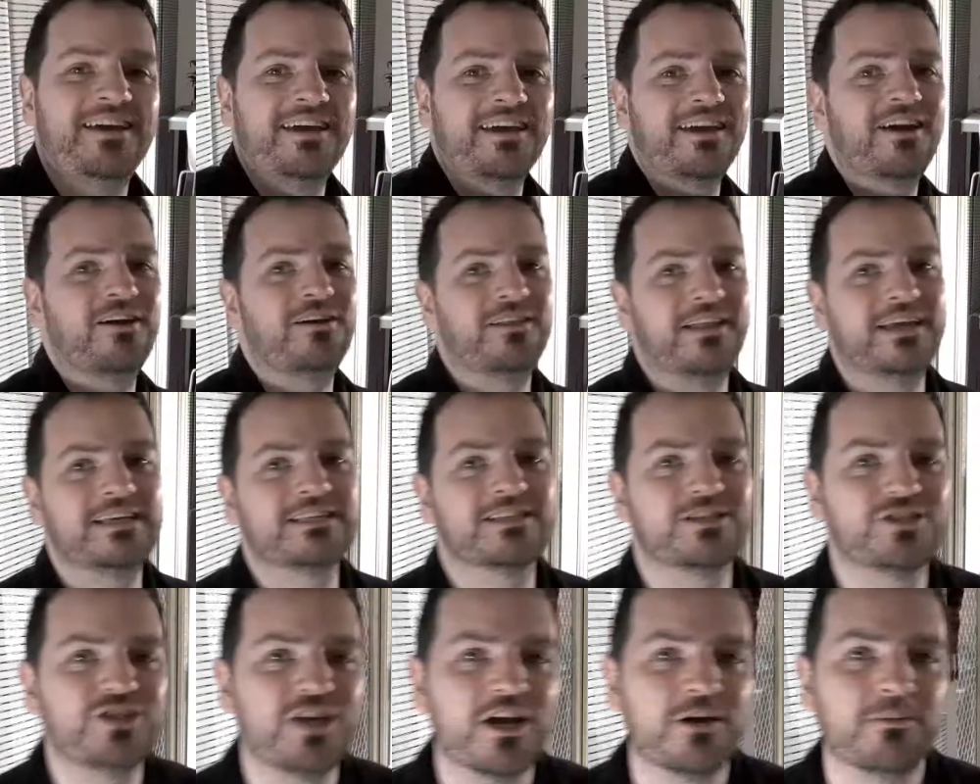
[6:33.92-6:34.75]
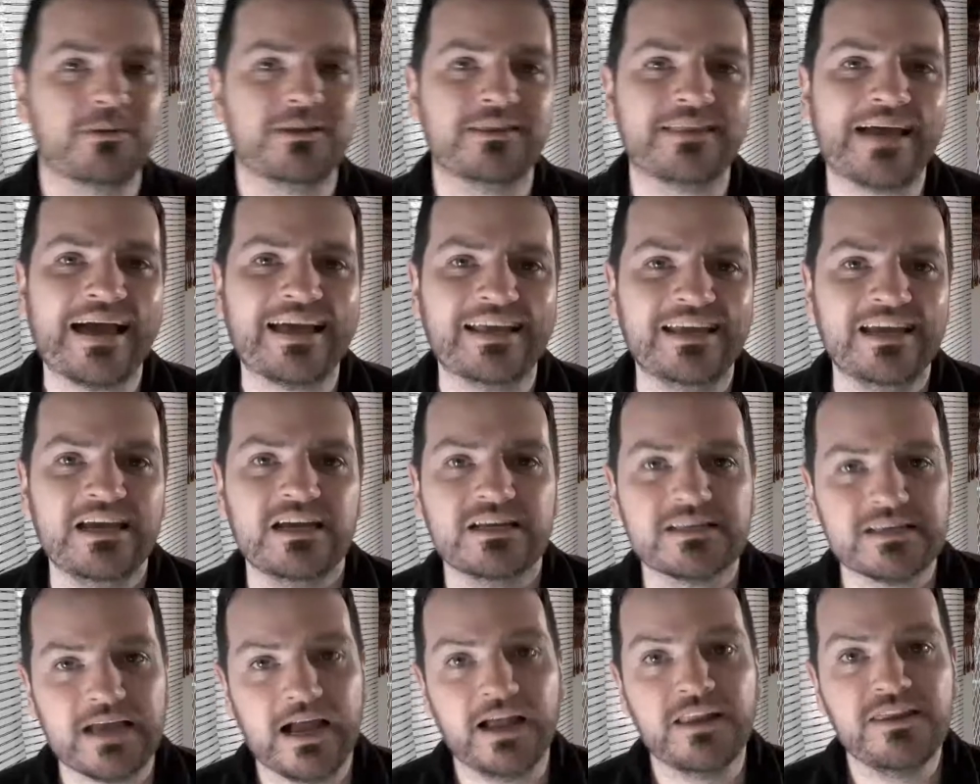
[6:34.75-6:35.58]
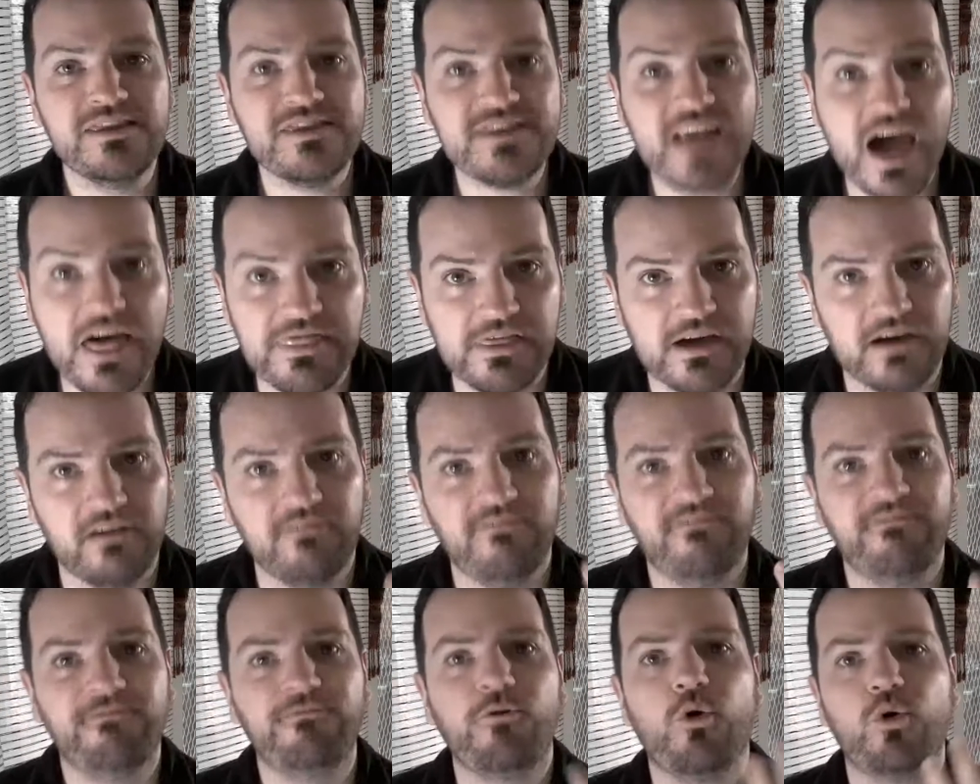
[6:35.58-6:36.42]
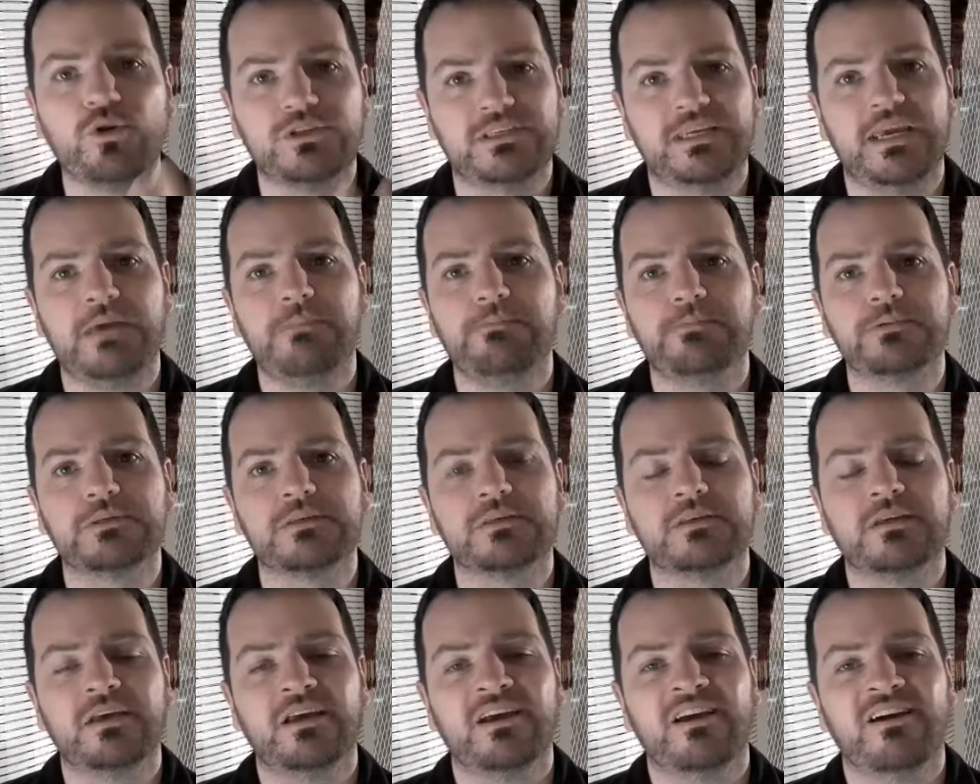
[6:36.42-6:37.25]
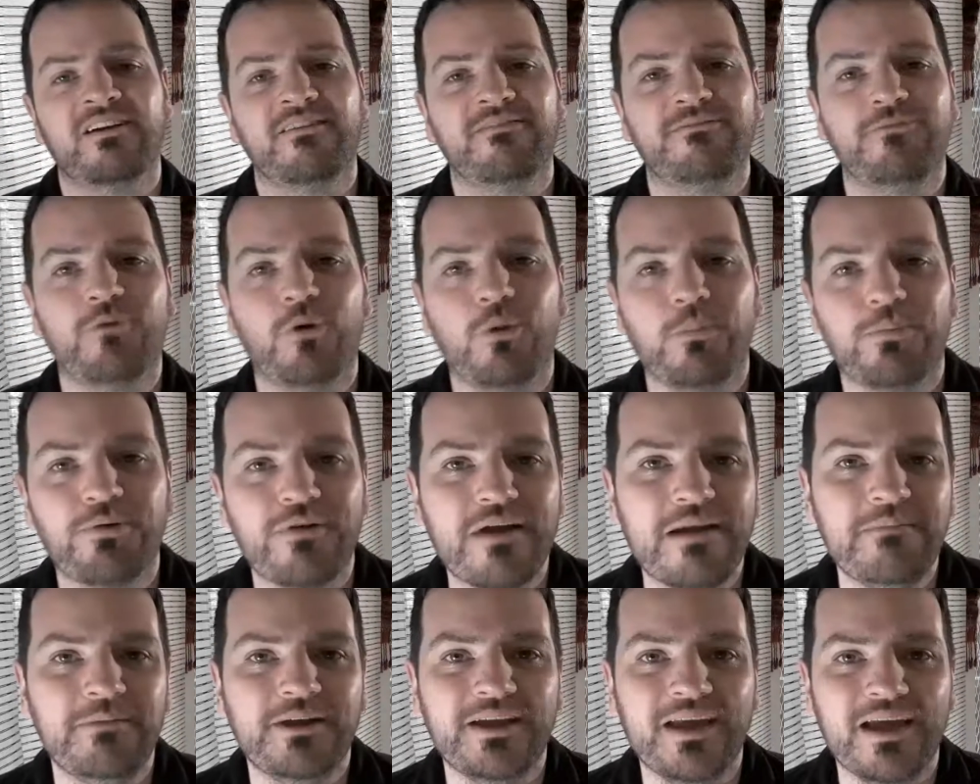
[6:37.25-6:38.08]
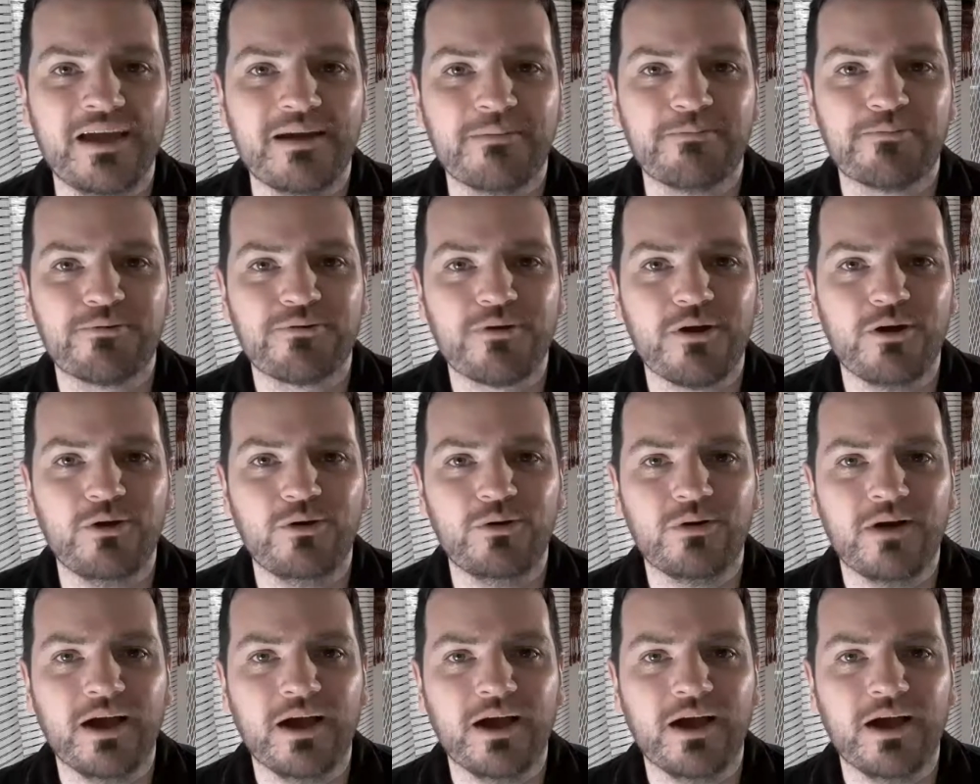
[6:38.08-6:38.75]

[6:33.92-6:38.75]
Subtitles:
you go, ladies and gentlemen. That is another 4 tips for Premiere Pro.